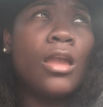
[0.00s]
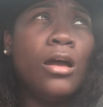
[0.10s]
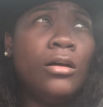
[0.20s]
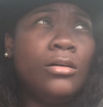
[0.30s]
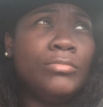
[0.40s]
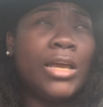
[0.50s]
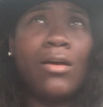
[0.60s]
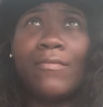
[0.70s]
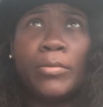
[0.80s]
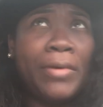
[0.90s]
They're
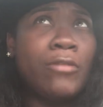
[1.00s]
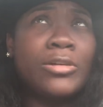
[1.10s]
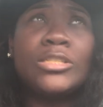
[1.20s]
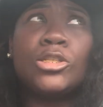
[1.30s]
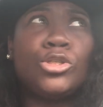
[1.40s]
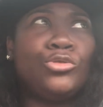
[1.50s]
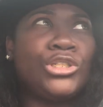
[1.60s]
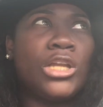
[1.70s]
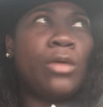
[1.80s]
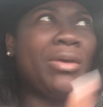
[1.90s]
gonna have to pay
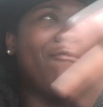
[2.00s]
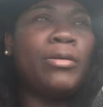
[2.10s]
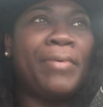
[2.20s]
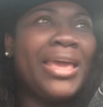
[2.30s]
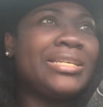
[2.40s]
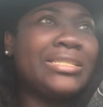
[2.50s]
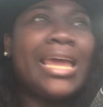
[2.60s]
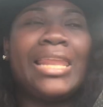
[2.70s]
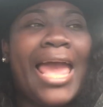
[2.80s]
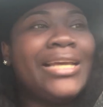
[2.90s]
restitution. They're gonna be having to pay the
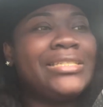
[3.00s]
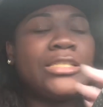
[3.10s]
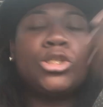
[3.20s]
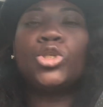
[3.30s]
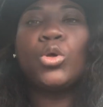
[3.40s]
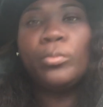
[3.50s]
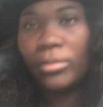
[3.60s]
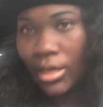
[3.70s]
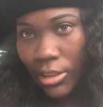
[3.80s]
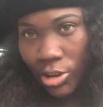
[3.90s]
state. Like, it's just too
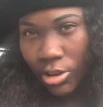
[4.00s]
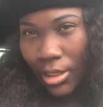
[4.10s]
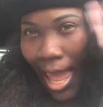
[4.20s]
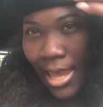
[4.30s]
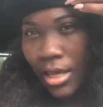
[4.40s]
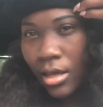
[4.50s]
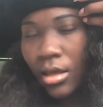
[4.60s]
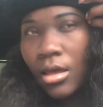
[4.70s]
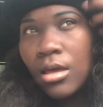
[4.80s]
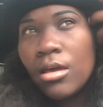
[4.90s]
much. Like,
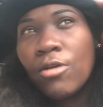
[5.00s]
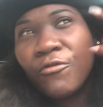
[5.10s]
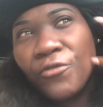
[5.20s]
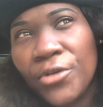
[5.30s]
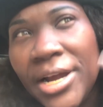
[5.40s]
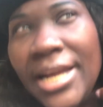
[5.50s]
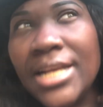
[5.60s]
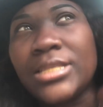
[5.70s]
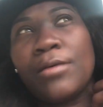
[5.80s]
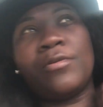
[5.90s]

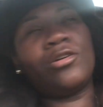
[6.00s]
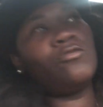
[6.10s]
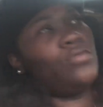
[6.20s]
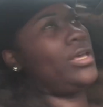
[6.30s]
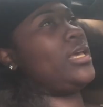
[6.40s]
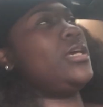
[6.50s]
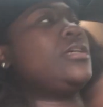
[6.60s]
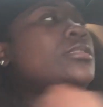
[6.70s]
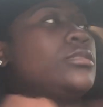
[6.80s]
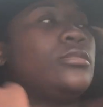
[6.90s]
friend is someone who
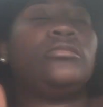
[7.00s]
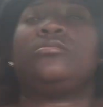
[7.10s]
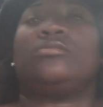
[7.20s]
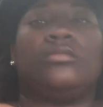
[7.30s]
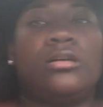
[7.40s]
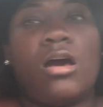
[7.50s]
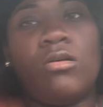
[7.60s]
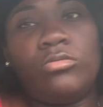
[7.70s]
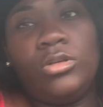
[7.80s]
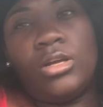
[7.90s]
is
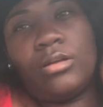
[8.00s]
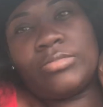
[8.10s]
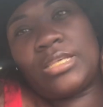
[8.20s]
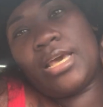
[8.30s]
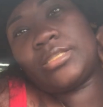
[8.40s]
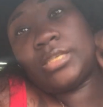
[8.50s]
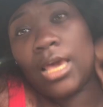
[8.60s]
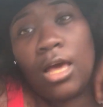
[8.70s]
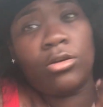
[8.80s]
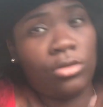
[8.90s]
gonna, you know what I'm saying,
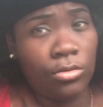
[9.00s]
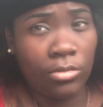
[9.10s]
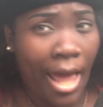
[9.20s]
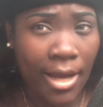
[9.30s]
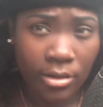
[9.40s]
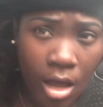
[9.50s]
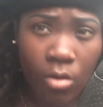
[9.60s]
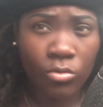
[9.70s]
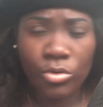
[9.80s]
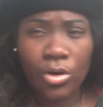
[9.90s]
tell you, like,
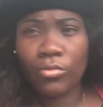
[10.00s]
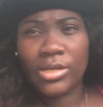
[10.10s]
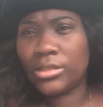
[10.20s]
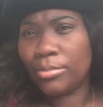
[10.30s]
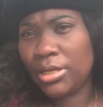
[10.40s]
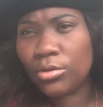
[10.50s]
no, you don't need to be